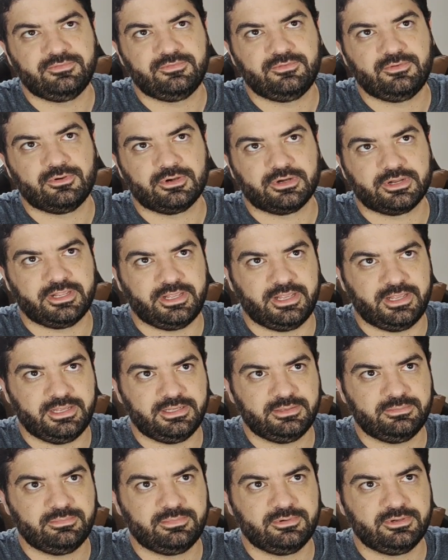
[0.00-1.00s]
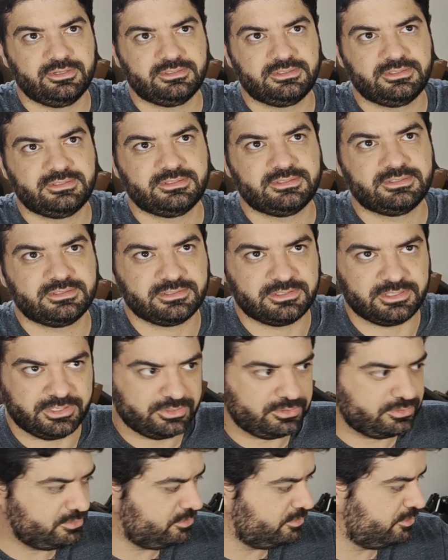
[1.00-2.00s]
4K, but
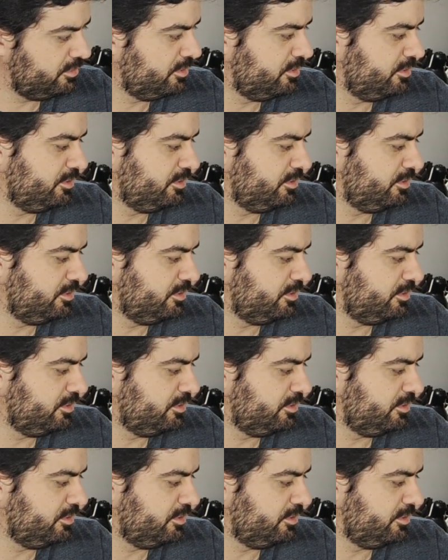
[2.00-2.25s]
still